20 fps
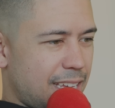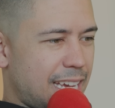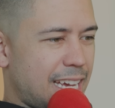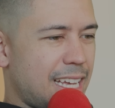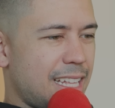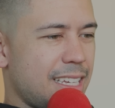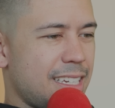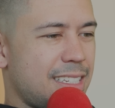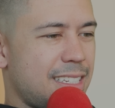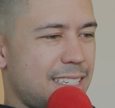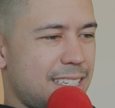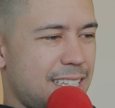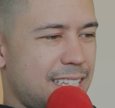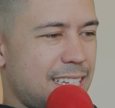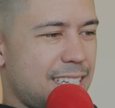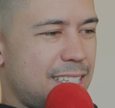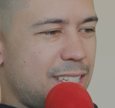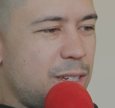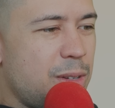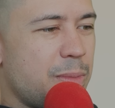Alex,
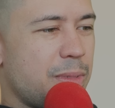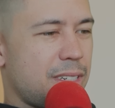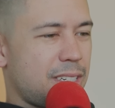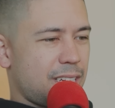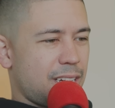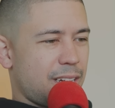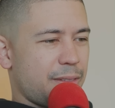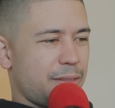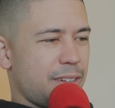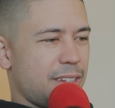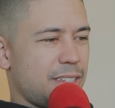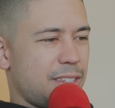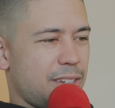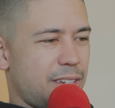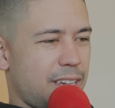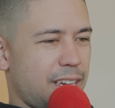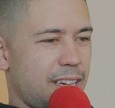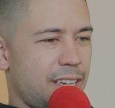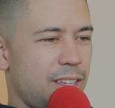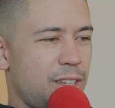that's too much confidence,
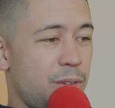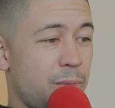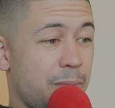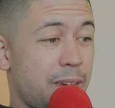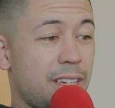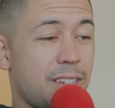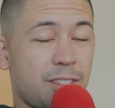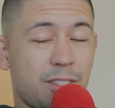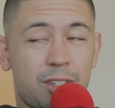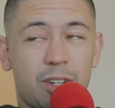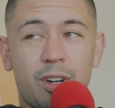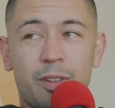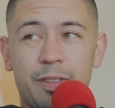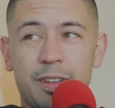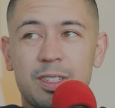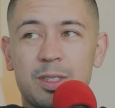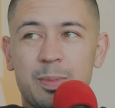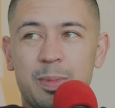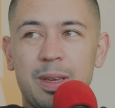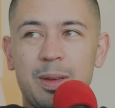okay? You may
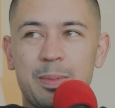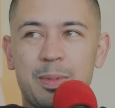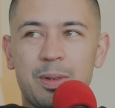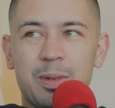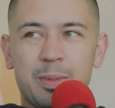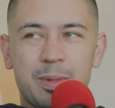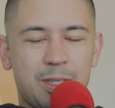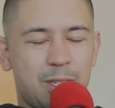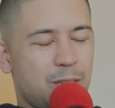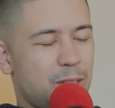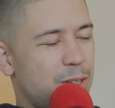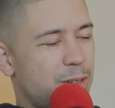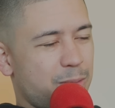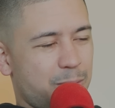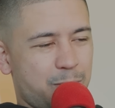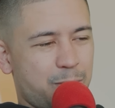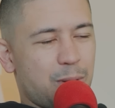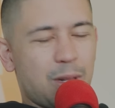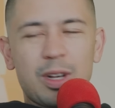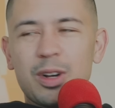service people, but you
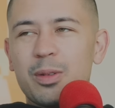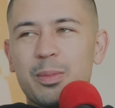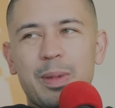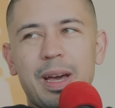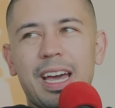don't blow